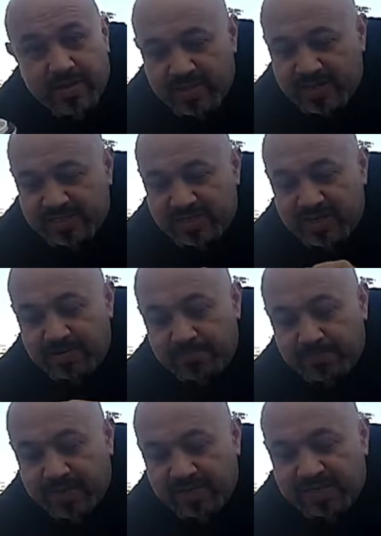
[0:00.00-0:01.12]
That's it,
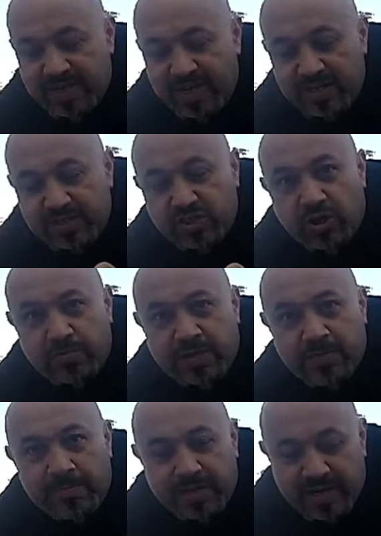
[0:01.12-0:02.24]
it's done, job
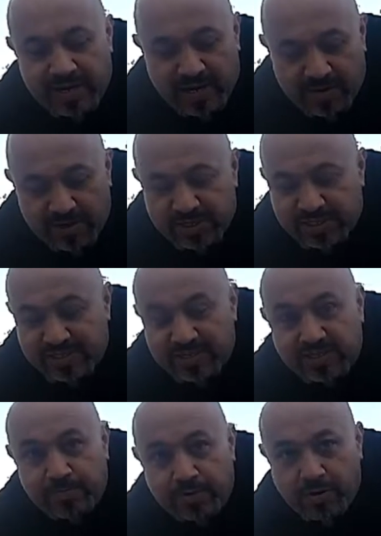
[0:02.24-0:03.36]
complete. Now I just need
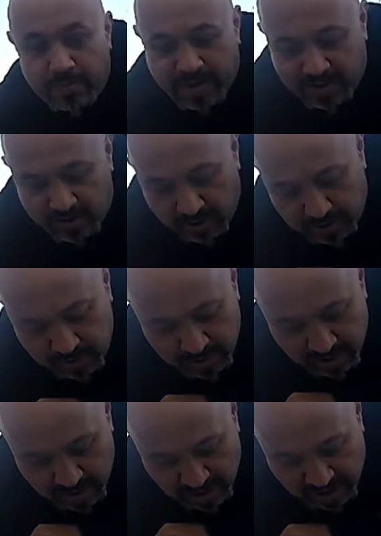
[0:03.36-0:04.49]
to put it back on,
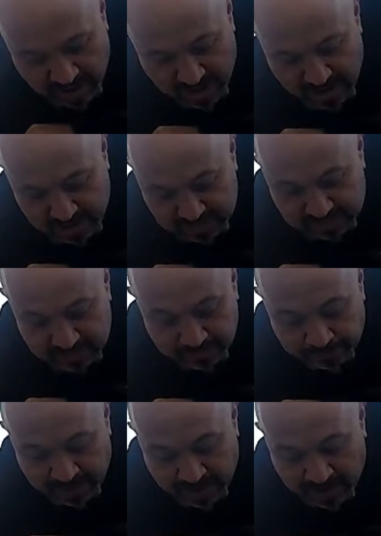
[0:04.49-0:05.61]
and
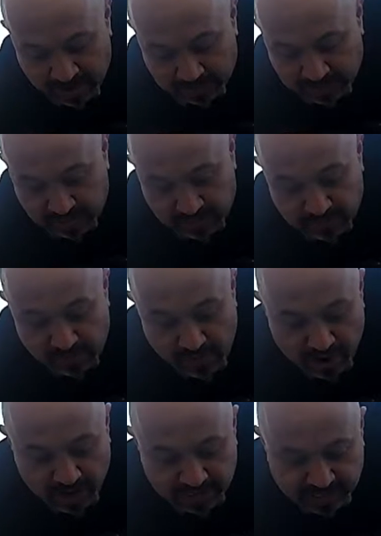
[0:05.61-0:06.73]
happy
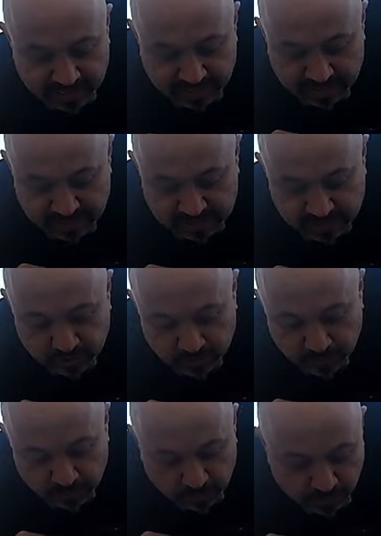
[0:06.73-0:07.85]
riding to
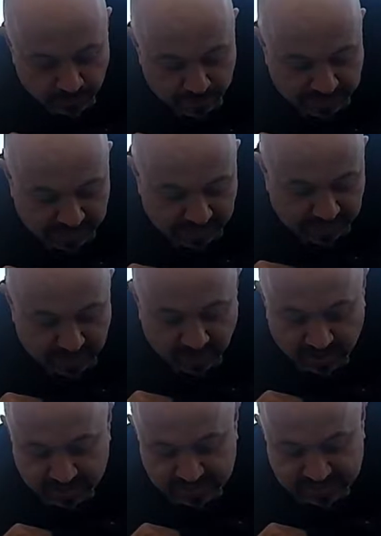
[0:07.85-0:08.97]
me,
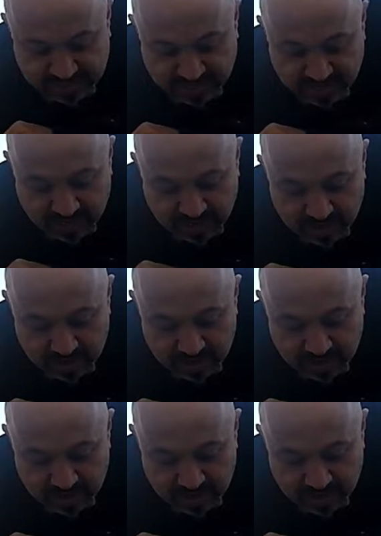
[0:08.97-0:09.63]
I say.